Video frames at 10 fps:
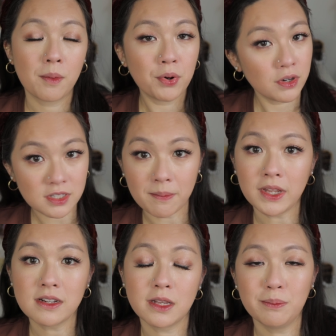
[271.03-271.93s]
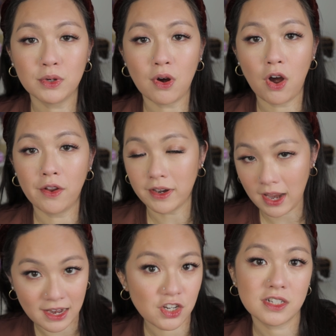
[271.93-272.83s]
put something simple on
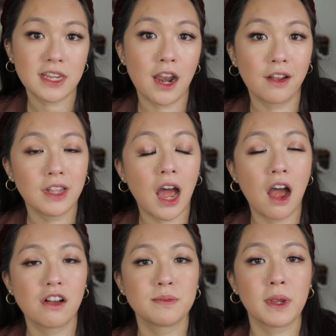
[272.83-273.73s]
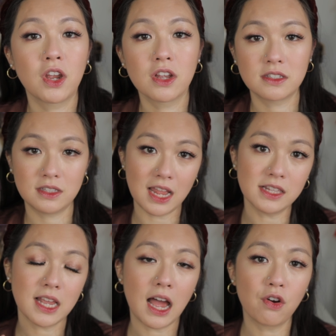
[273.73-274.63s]
and just get out of the house because
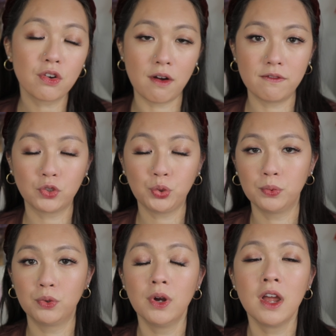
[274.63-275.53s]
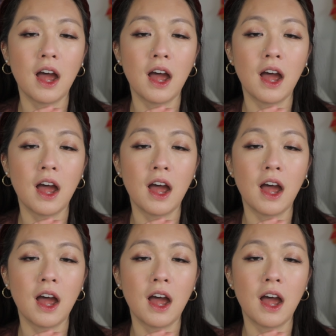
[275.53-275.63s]
that's how comfortable